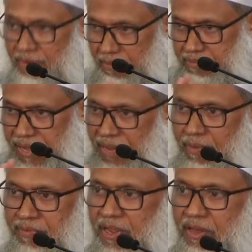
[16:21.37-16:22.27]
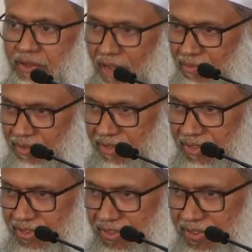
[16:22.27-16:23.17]
Minimum 10 times.
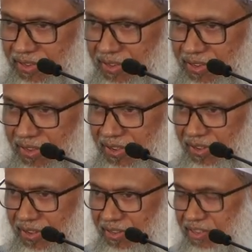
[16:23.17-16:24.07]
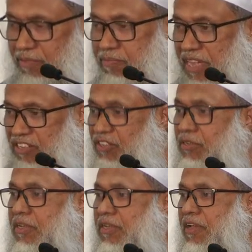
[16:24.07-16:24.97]
This
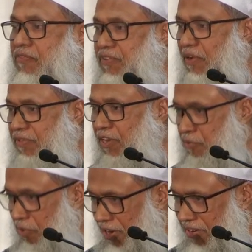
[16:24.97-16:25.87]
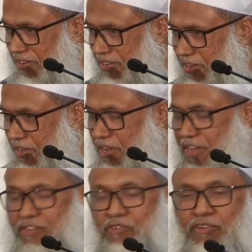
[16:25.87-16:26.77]
majestic gift of the reward
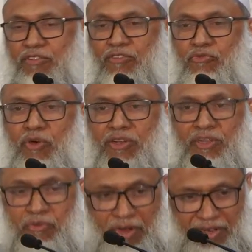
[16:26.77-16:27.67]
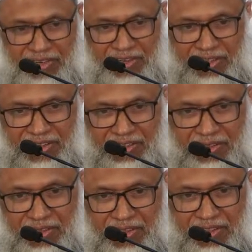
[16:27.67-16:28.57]
is not just one reward,
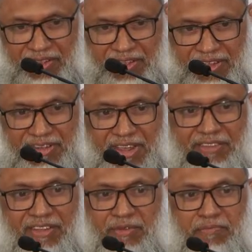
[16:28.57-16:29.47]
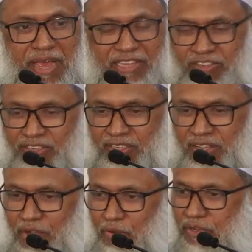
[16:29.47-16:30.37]
doesn't match
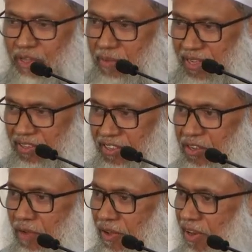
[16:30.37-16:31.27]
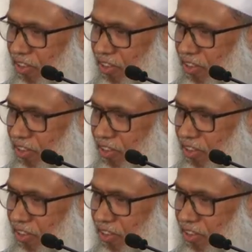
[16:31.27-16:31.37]
with the majesty of Allah